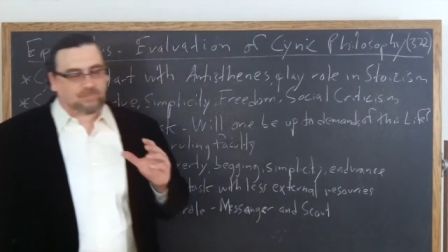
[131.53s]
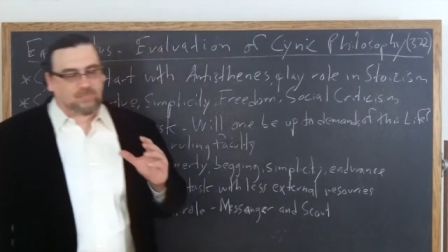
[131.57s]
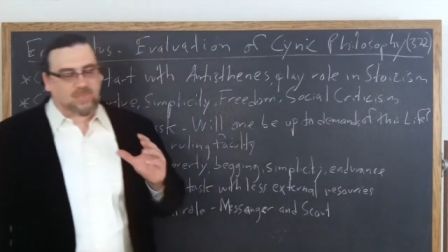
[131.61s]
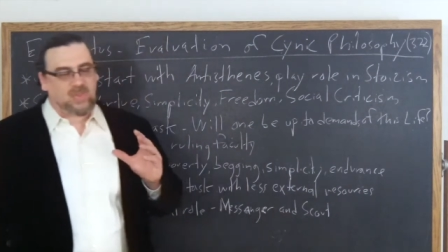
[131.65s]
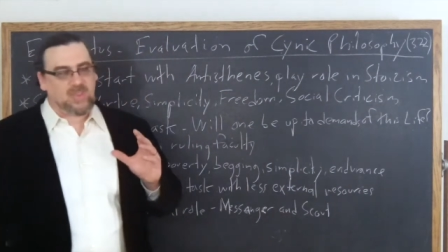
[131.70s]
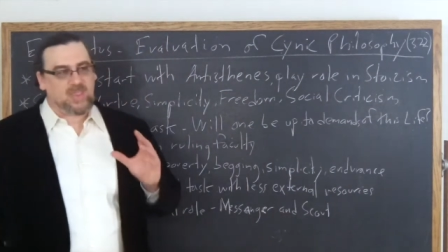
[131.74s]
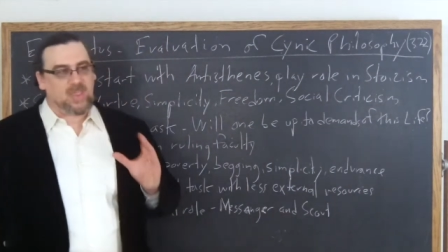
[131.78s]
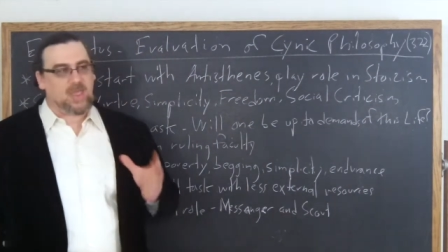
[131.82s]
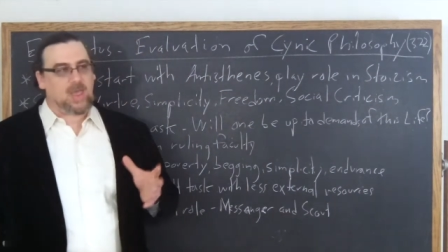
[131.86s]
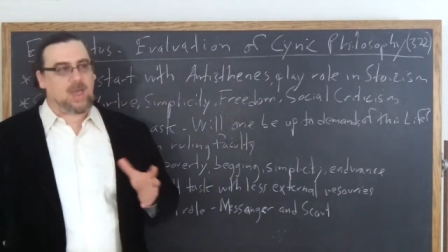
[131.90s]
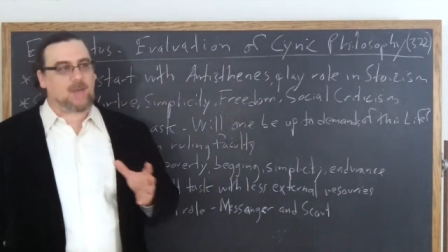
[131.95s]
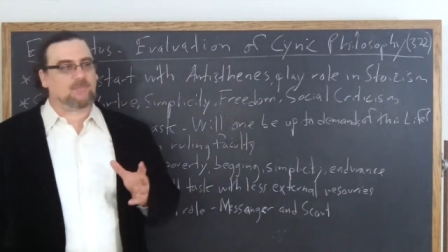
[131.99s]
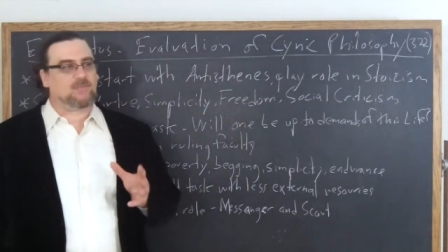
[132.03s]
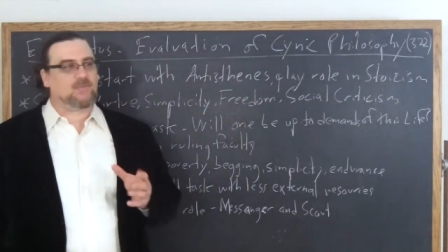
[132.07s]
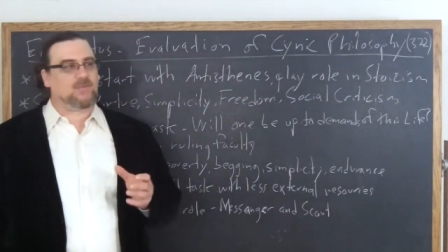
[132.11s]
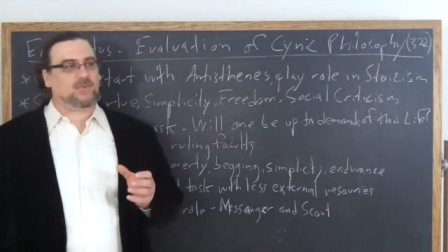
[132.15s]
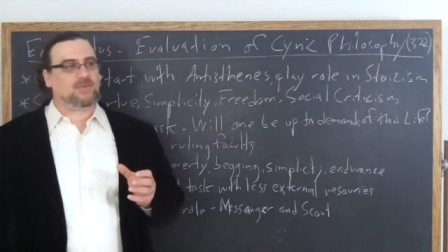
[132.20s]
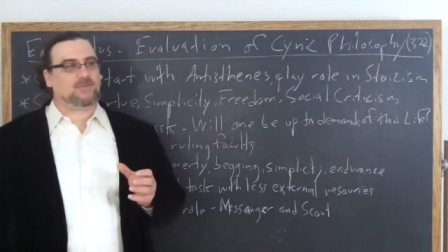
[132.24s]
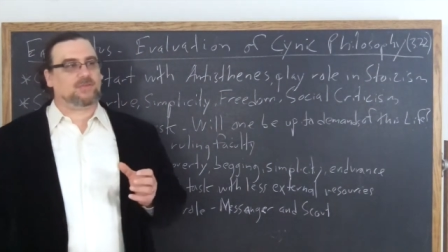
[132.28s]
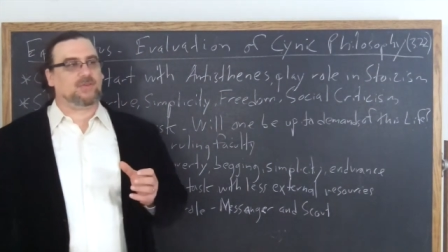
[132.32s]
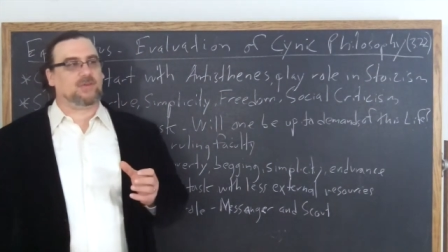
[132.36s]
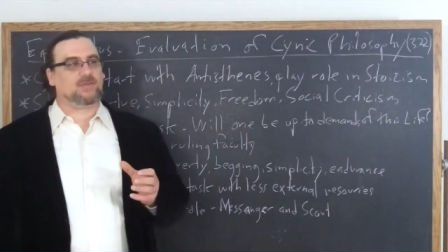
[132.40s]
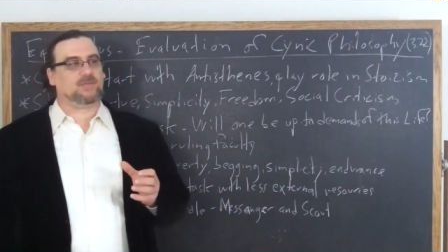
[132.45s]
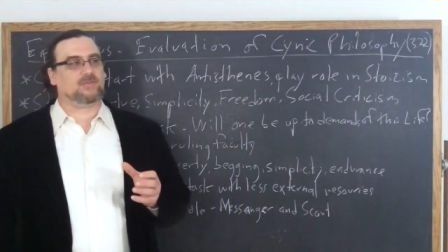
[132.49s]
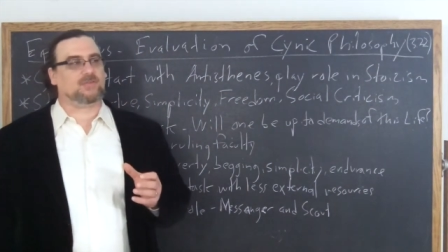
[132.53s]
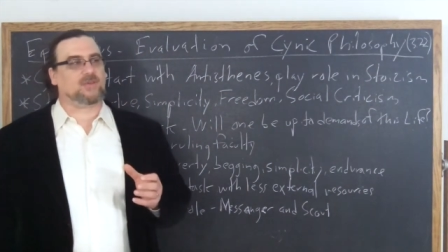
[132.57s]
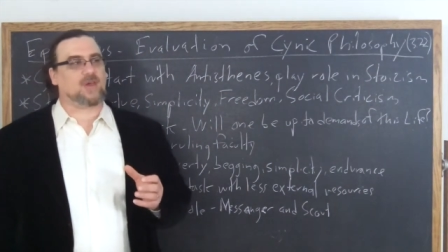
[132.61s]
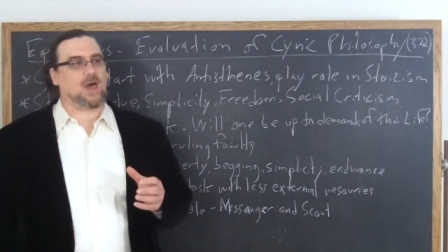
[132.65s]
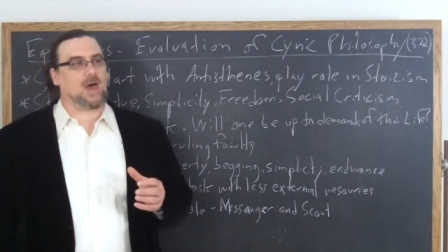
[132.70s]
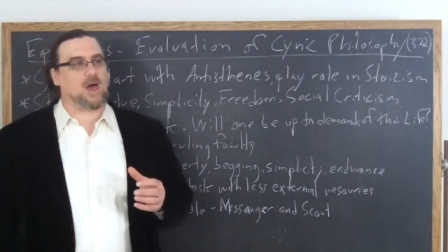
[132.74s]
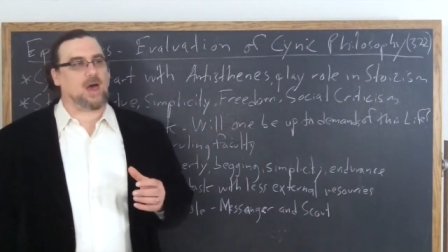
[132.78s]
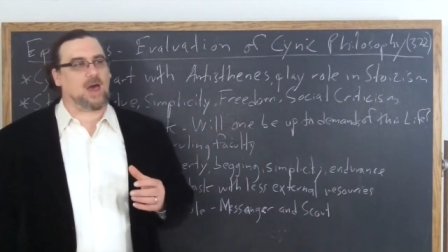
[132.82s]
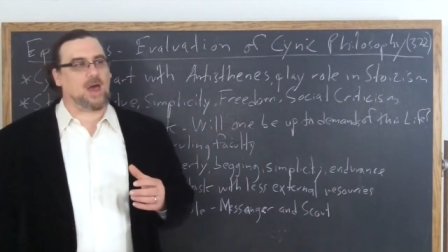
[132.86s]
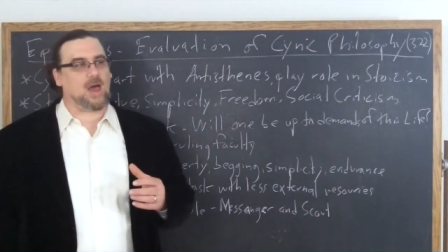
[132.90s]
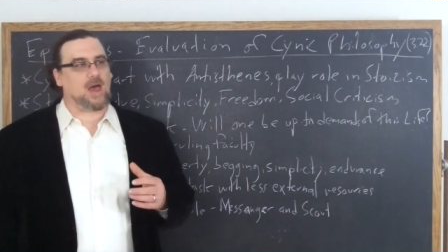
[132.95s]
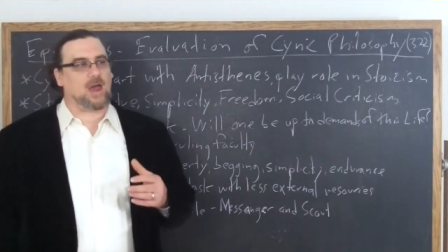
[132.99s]
the emphasis
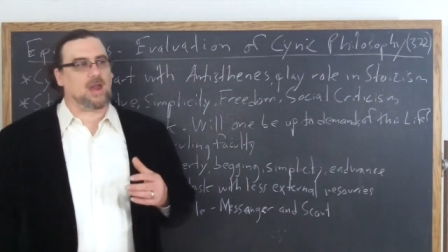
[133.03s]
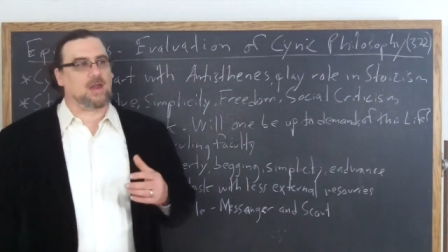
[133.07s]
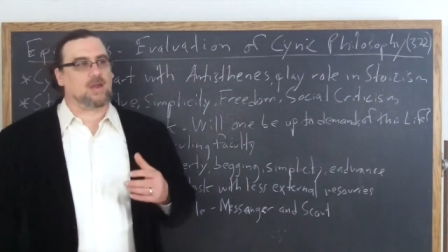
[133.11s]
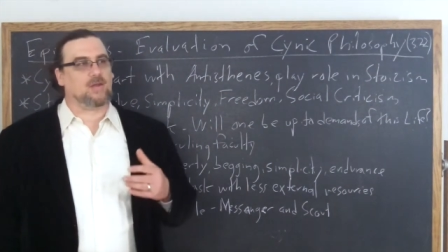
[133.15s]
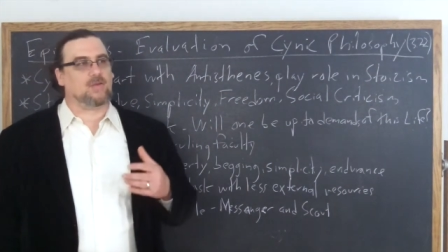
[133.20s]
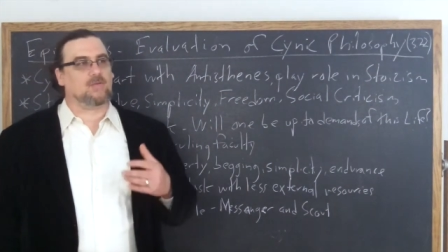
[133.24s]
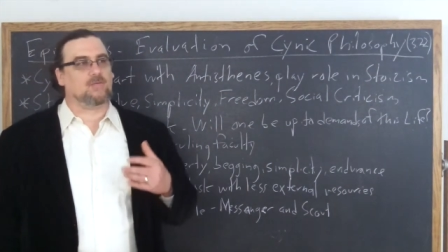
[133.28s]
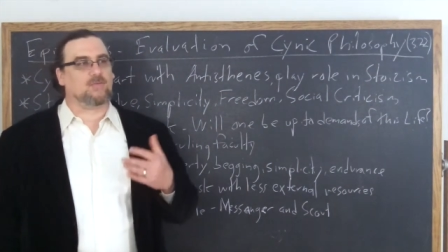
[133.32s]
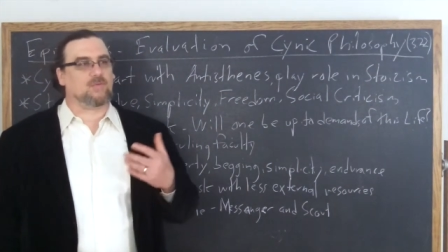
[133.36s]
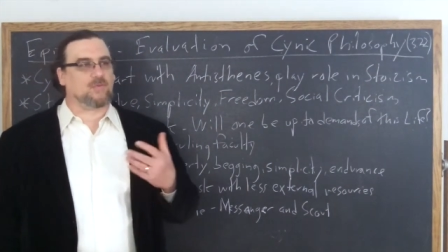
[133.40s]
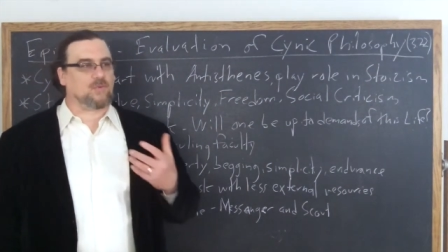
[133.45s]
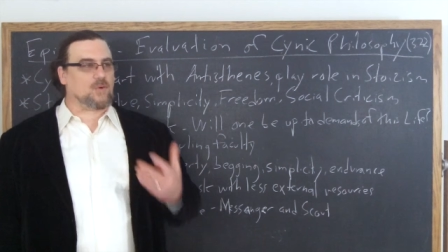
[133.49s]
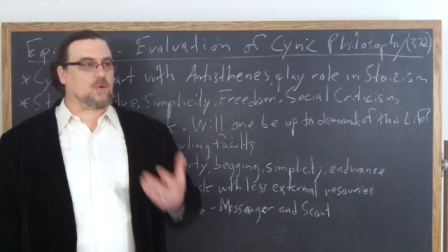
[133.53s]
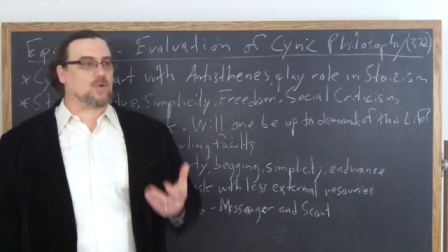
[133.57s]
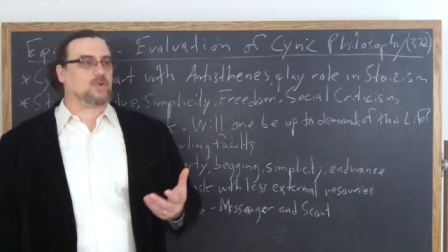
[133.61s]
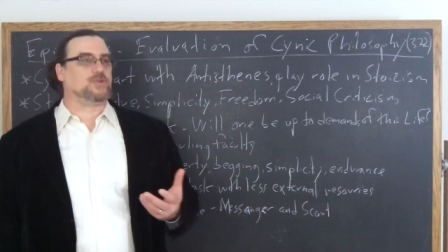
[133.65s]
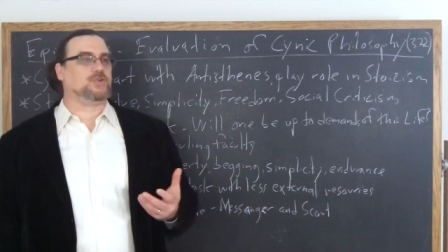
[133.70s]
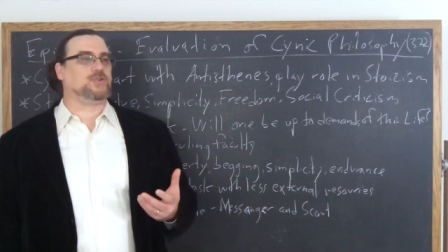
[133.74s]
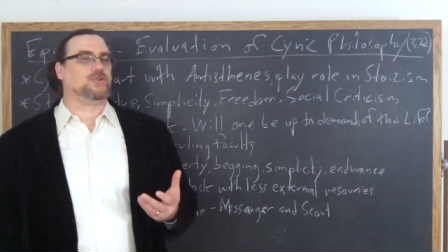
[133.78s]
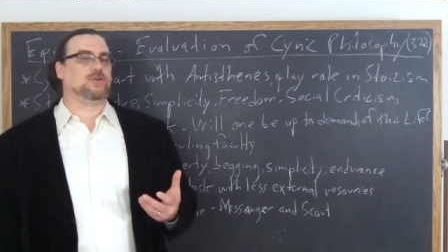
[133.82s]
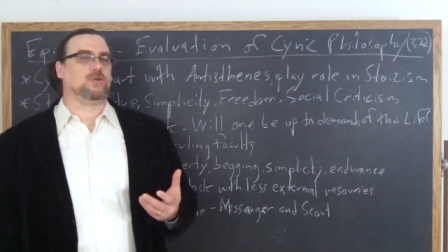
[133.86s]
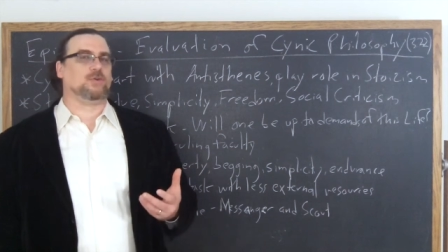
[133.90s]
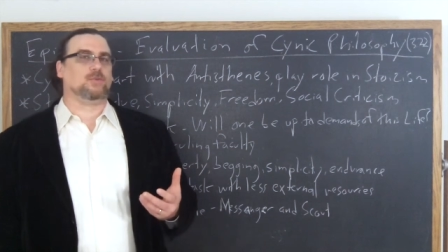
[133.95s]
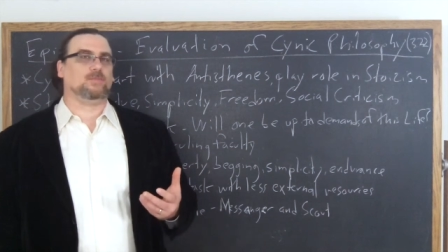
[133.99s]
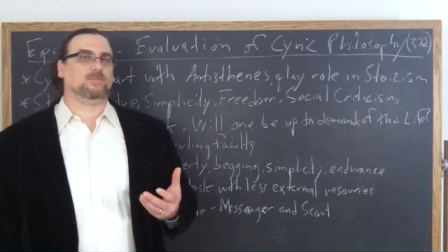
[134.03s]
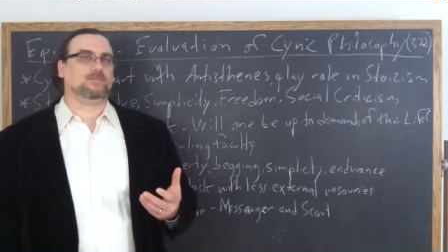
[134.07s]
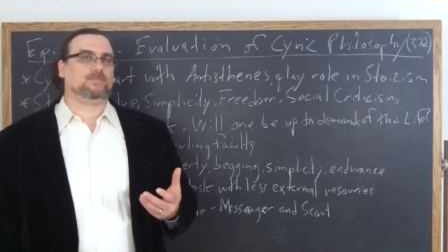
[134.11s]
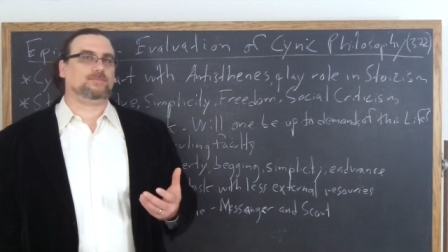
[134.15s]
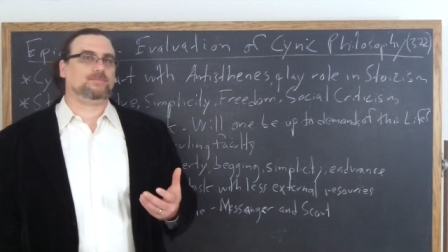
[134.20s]
on virtue